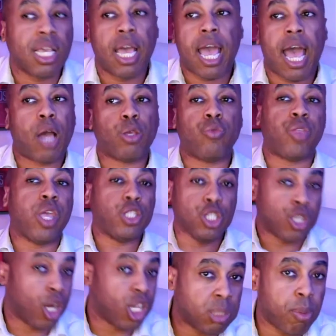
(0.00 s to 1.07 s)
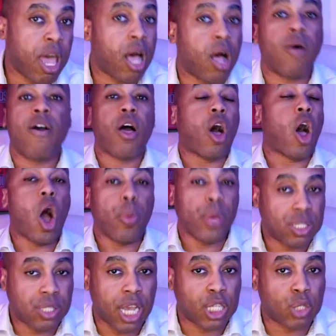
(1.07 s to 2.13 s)
how you think she's gonna smell, all these
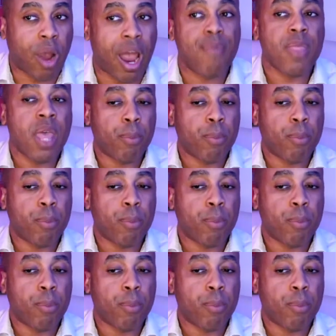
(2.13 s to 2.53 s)
things, right?